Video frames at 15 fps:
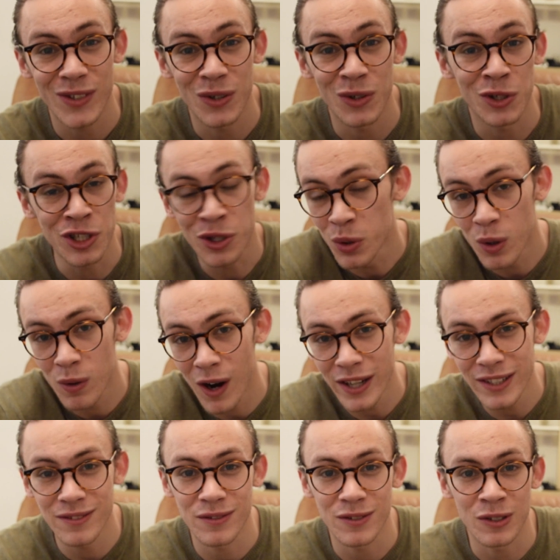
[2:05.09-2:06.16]
Or you all
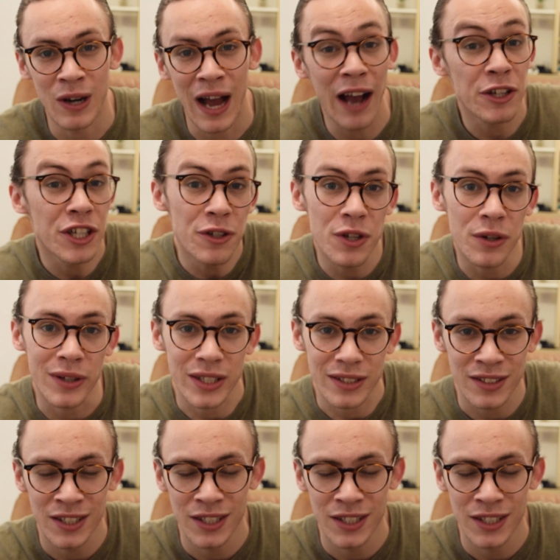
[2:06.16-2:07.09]
right? Or how are you doing?